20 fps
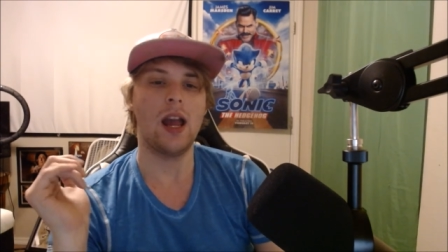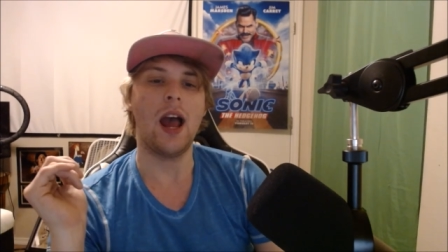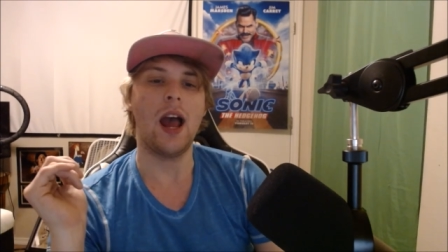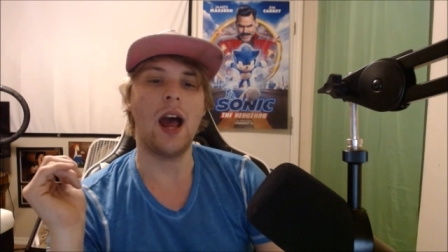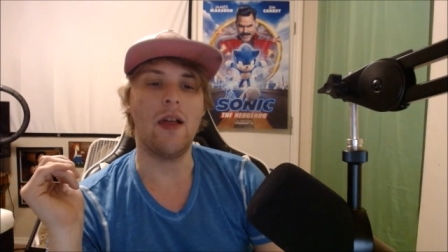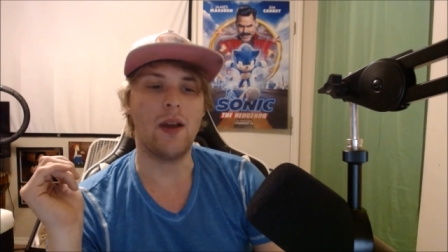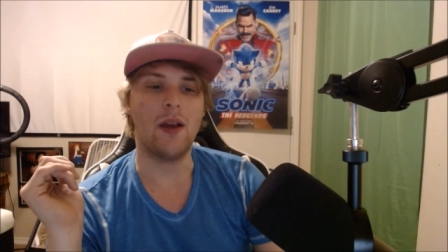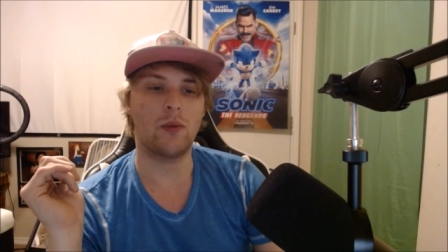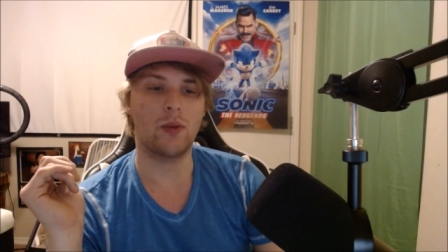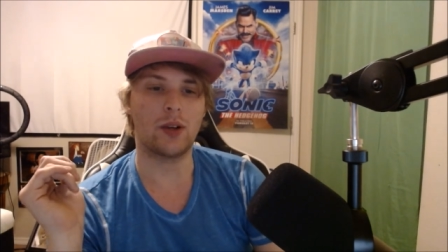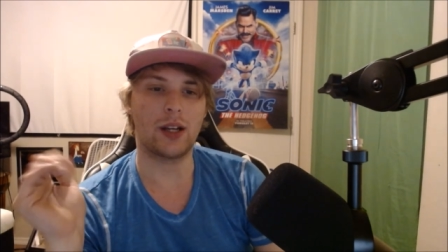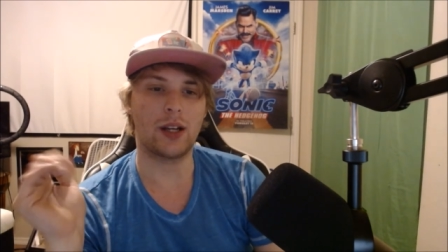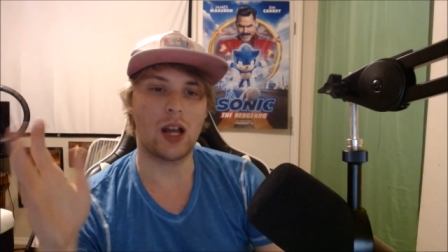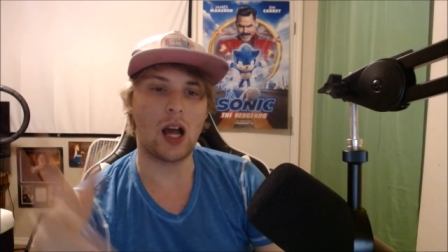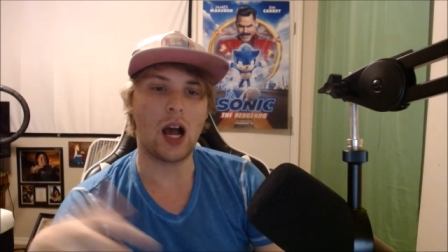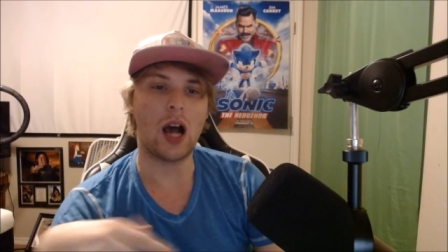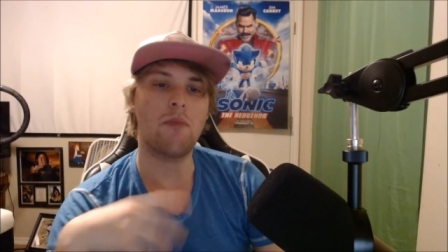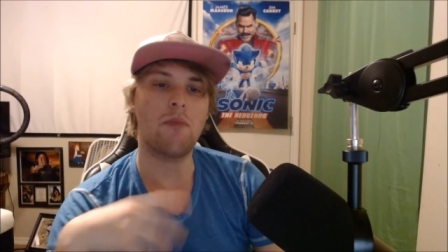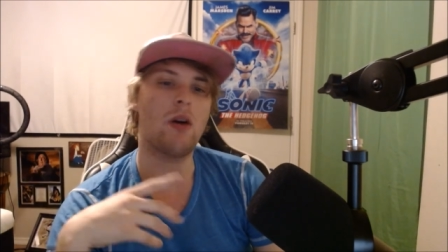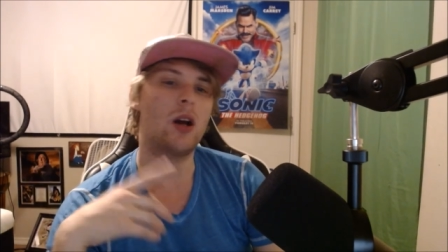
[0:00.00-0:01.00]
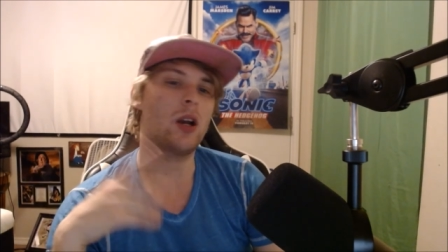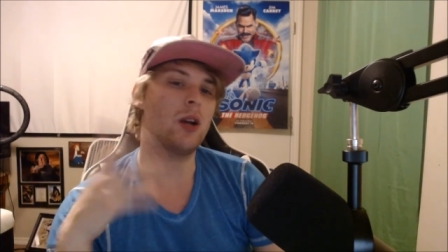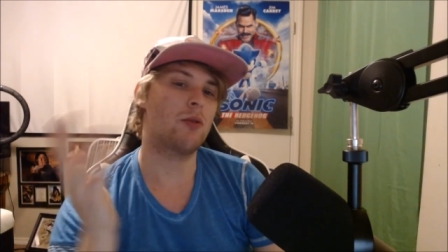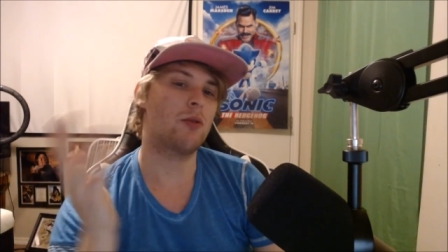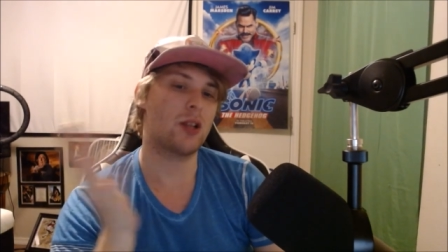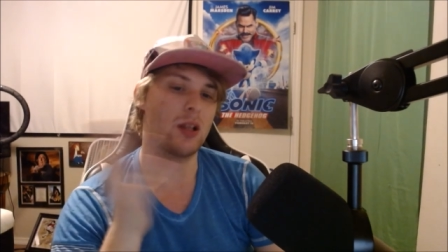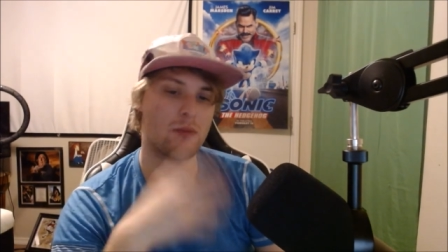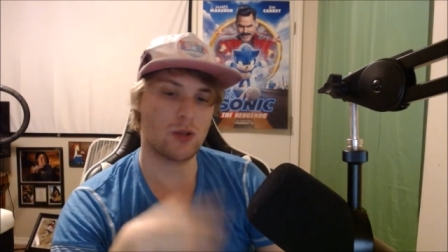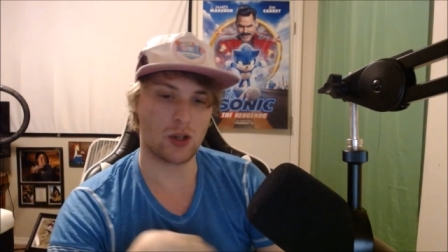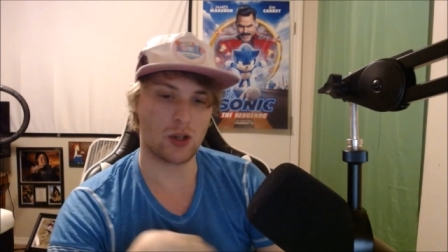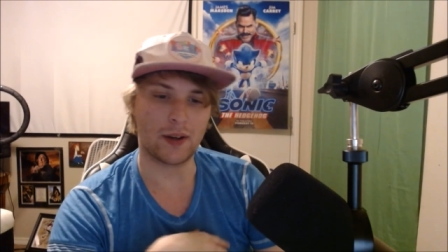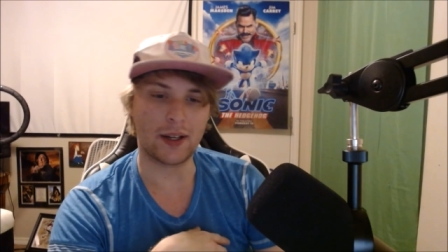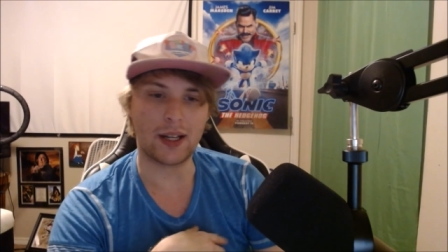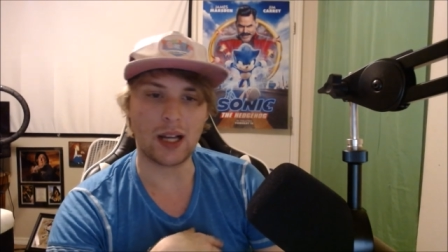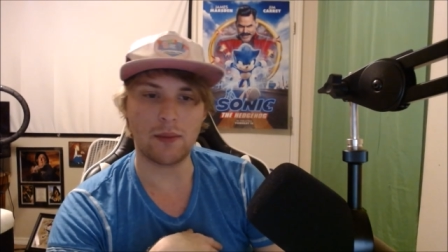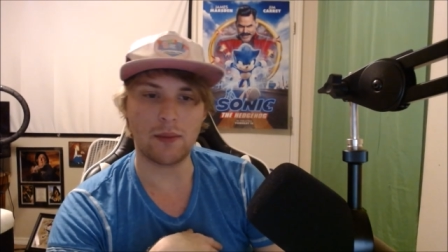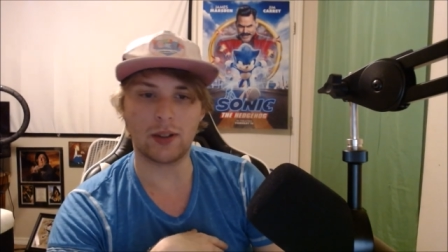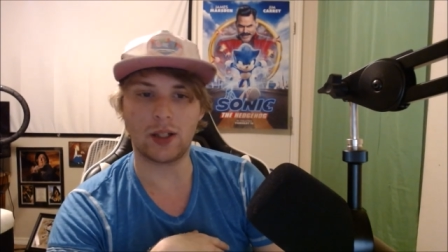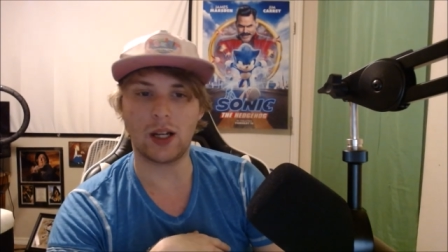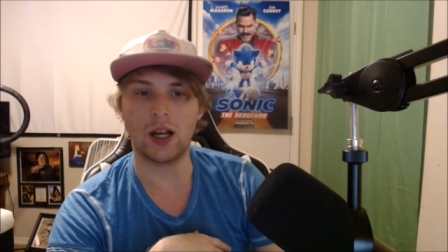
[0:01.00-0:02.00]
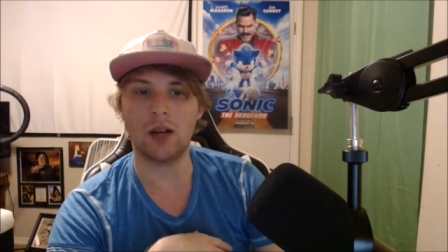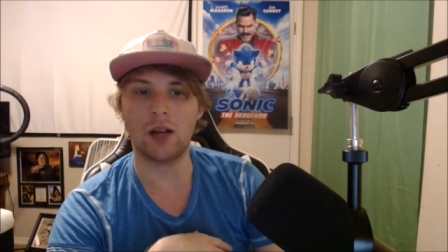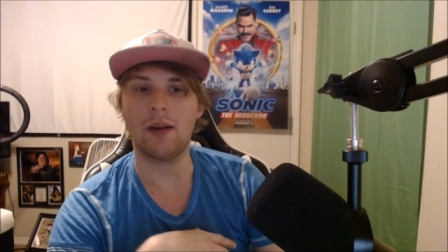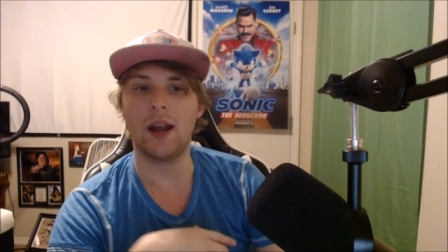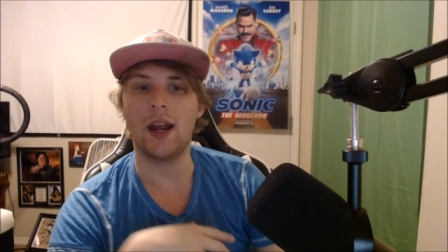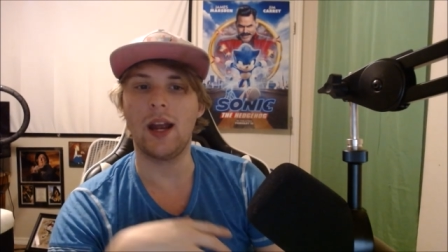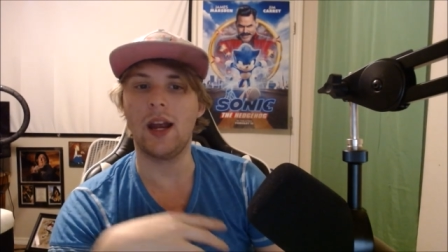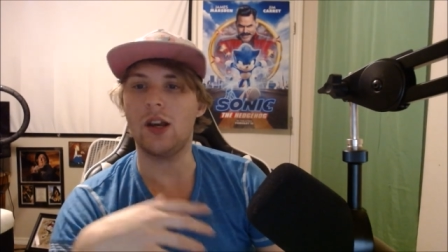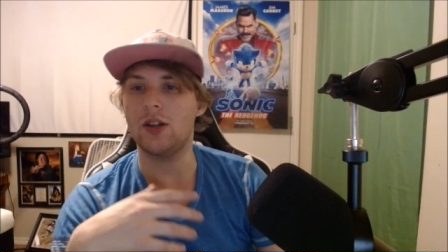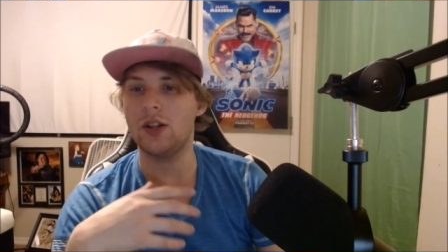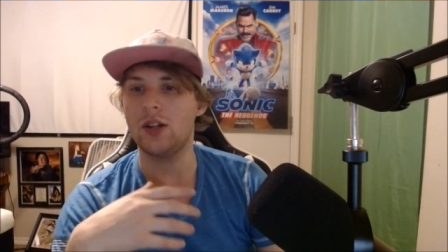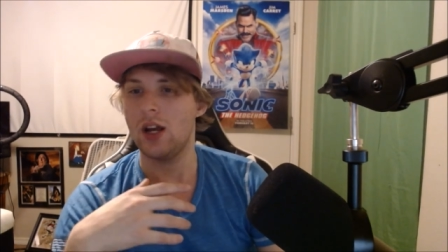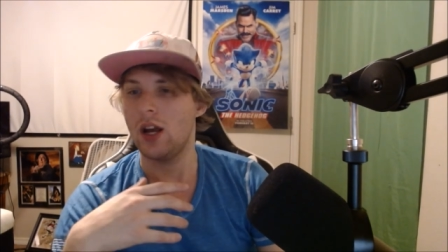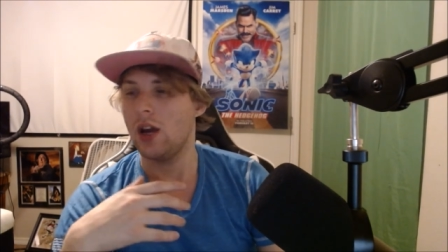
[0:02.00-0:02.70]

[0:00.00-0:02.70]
And then we're going to hop on over to the Missouri Comic Con page